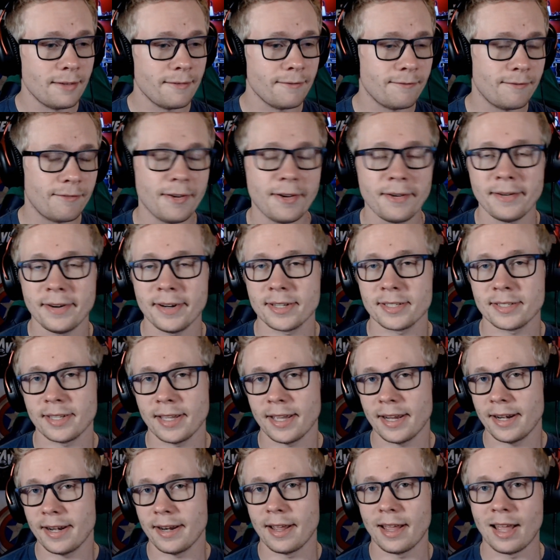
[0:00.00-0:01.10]
Very
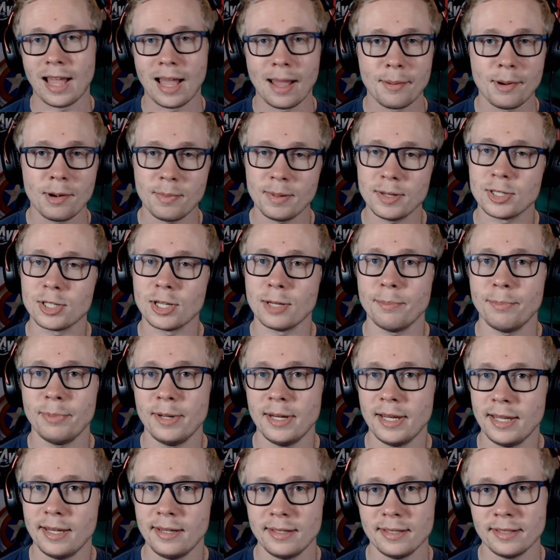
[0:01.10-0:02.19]
exciting. I'm going to be jumping
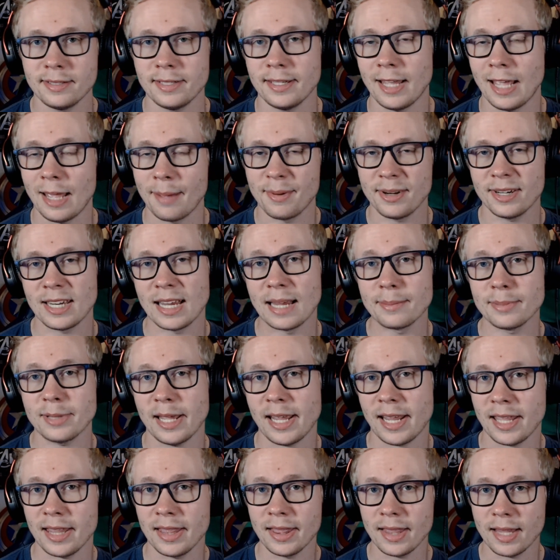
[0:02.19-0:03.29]
in to see how many times I
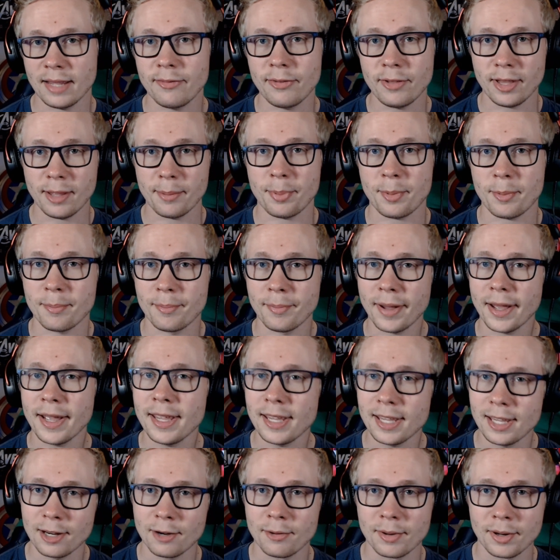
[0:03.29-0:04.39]
can level up my
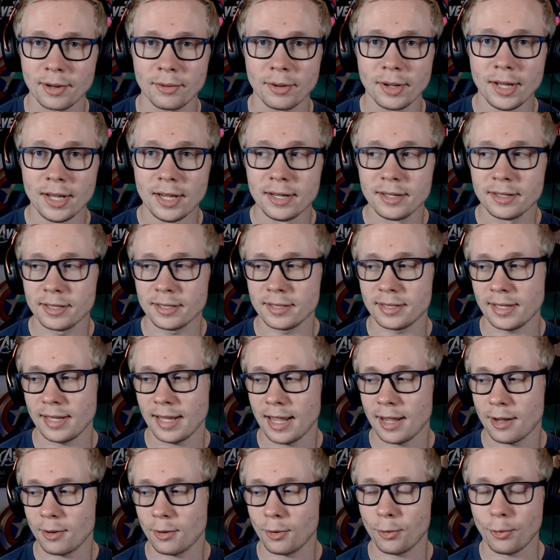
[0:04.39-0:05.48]
hero to see
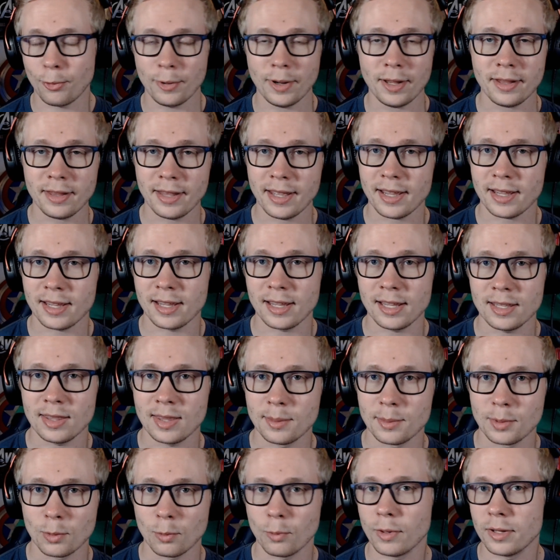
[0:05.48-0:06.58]
how quickly I can get
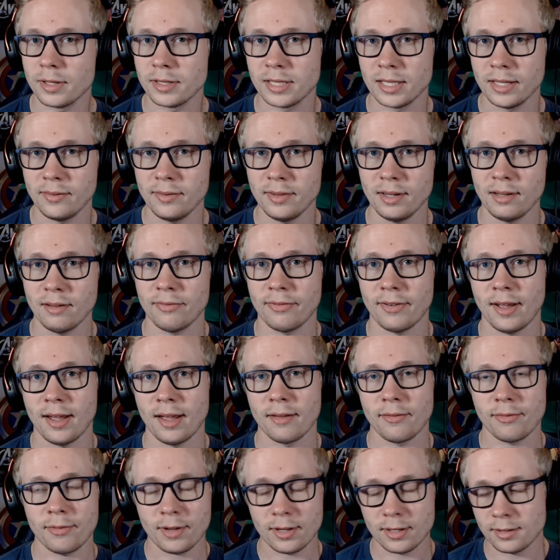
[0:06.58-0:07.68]
them to
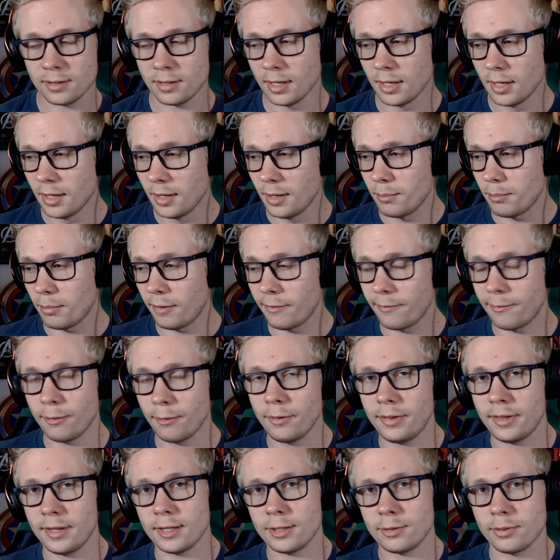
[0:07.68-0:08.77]
175, because before
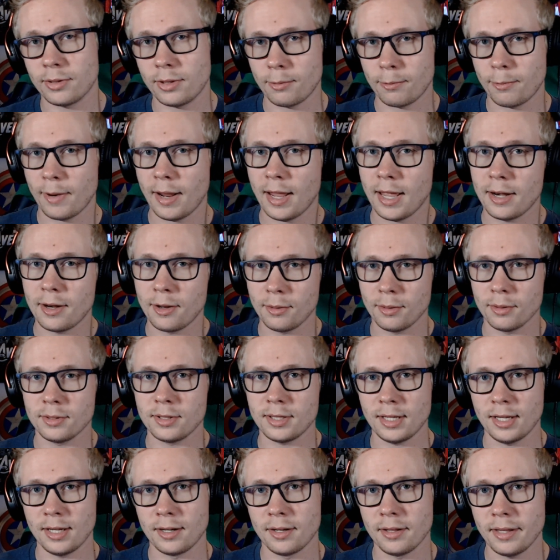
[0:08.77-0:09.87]
this with the Raid,
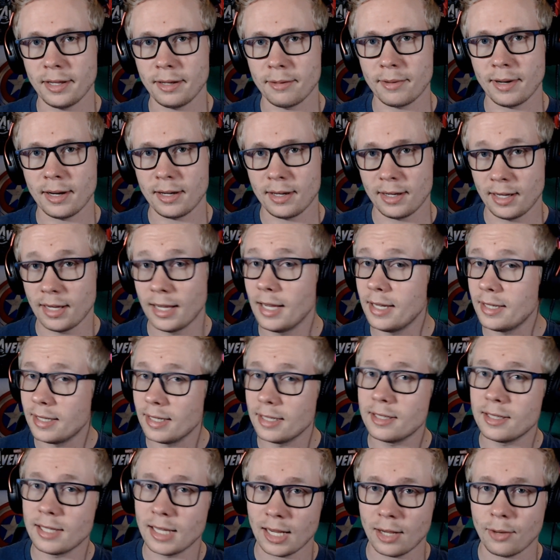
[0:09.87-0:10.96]
OLT, and Elite Raid, it
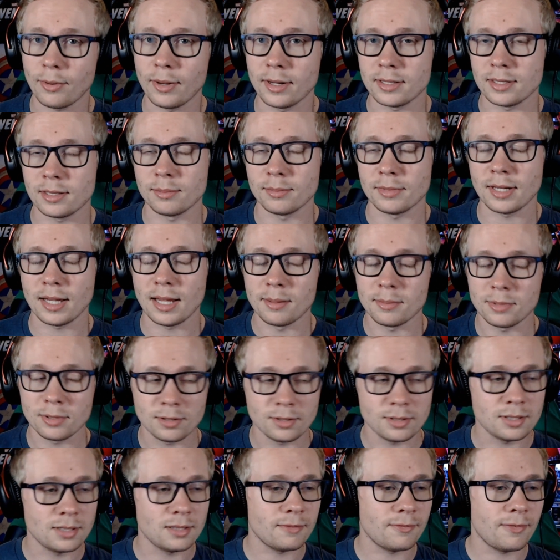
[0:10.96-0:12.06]
did take quite some time, so
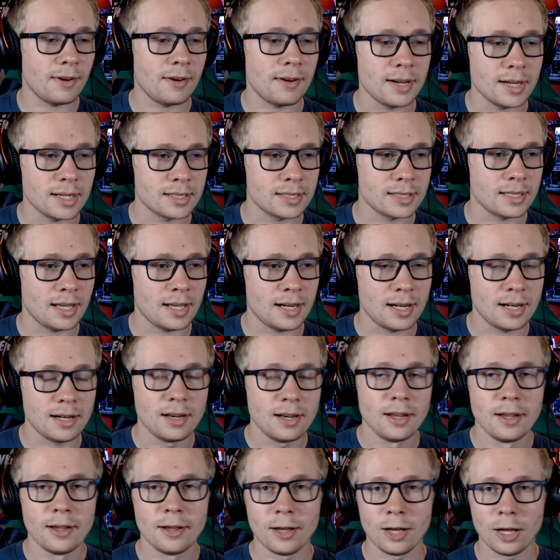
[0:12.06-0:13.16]
this is very exciting.
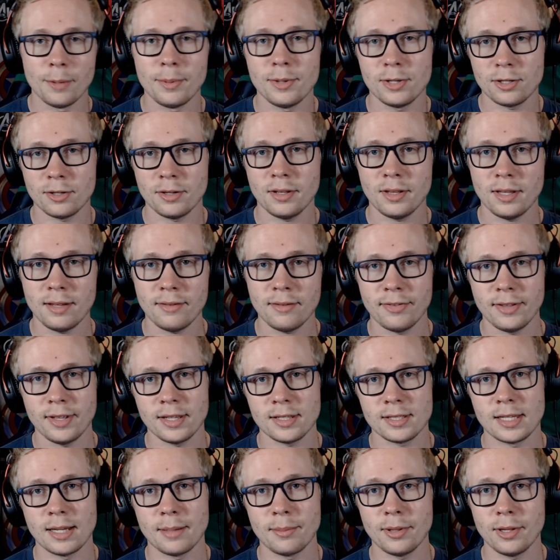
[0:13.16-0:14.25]
I'll be sure to leave
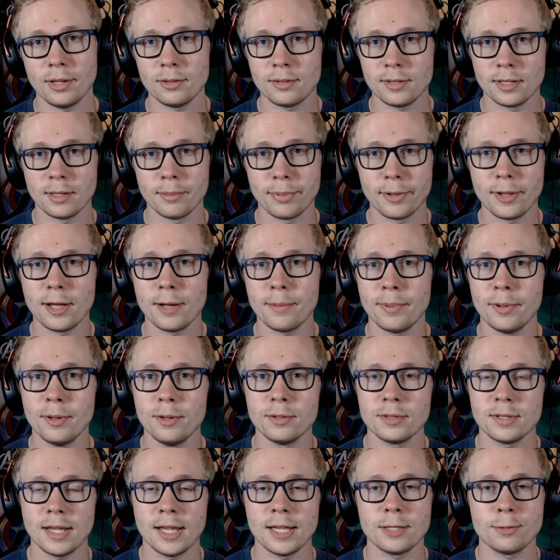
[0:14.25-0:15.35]
links down below to the blog
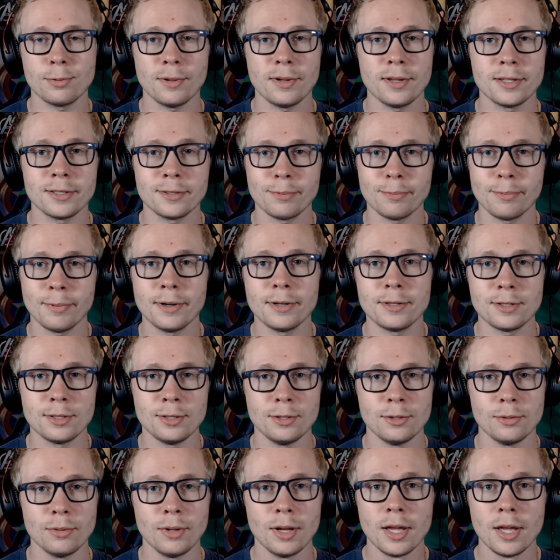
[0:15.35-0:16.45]
post, as well as where
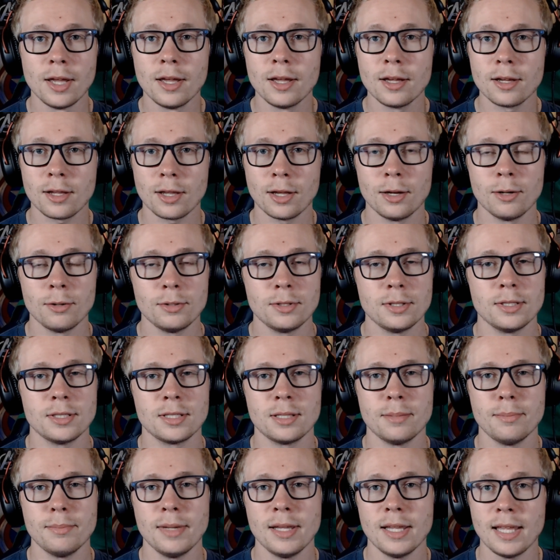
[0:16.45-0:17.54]
to go to
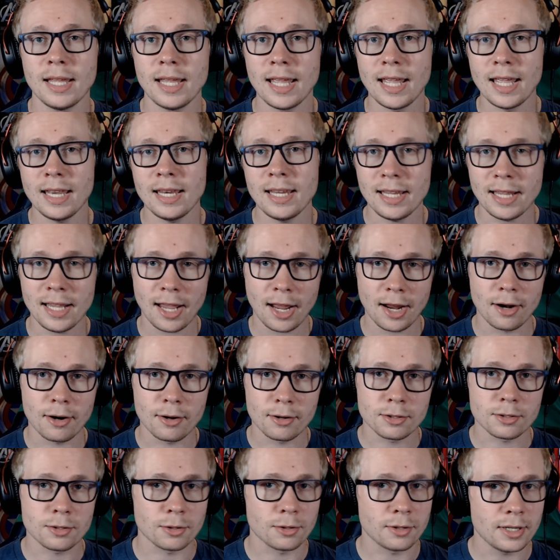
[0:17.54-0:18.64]
submit any
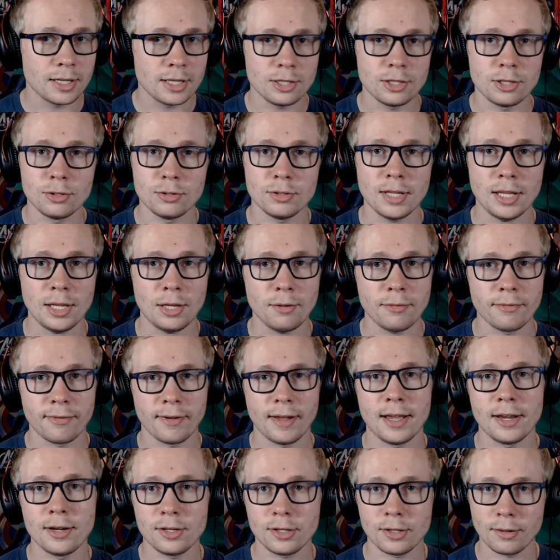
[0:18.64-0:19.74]
errors or issues that you
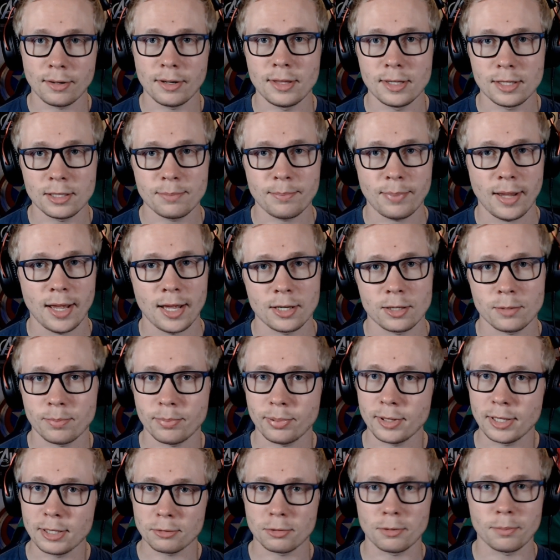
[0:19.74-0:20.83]
find during this patch.
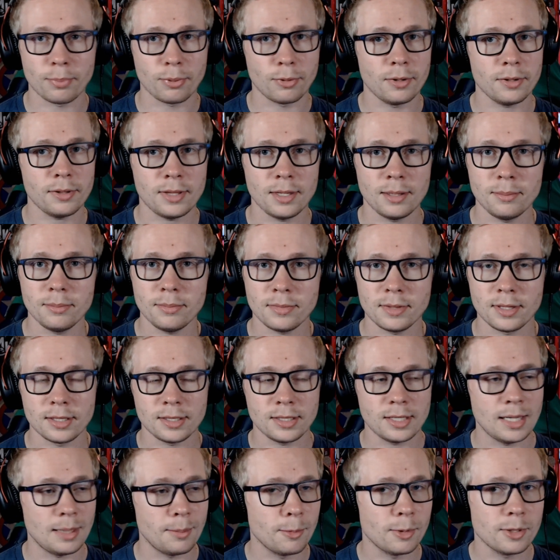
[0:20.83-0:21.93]
Please report them. The
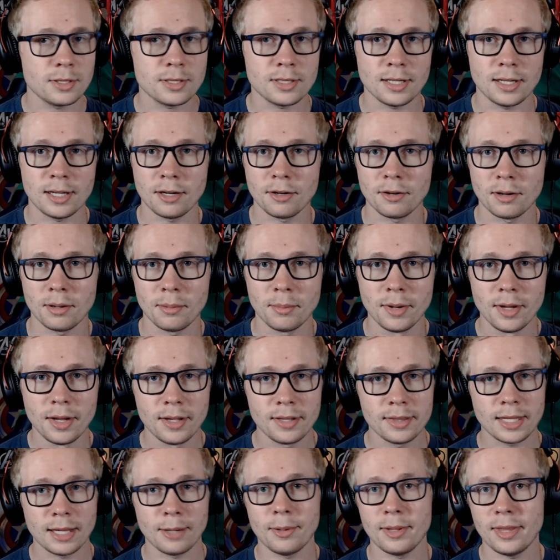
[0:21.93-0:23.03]
team wants to hear them.
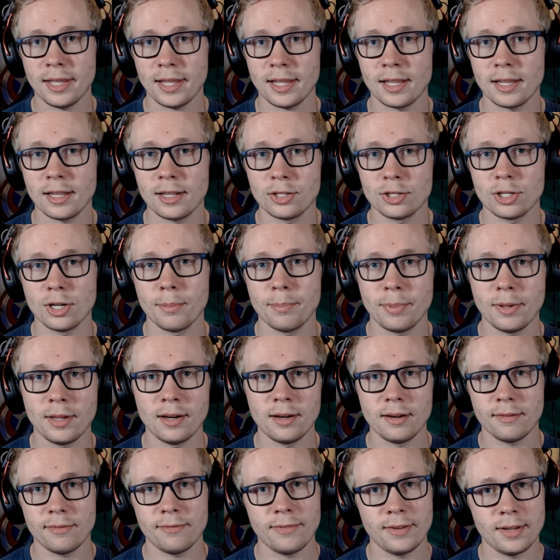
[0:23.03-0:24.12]
That way they can jump
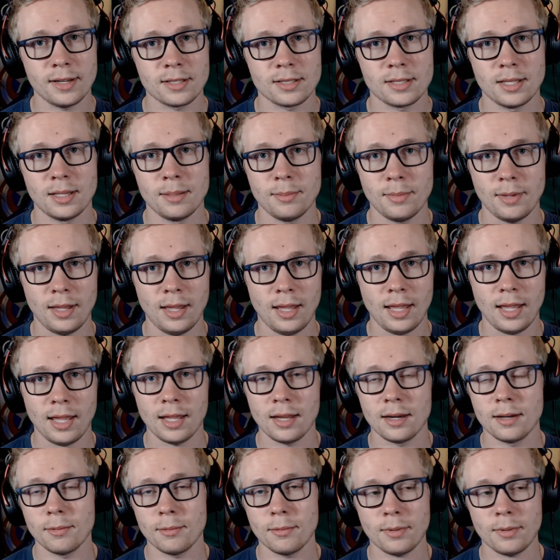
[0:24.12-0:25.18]
in, fix them, and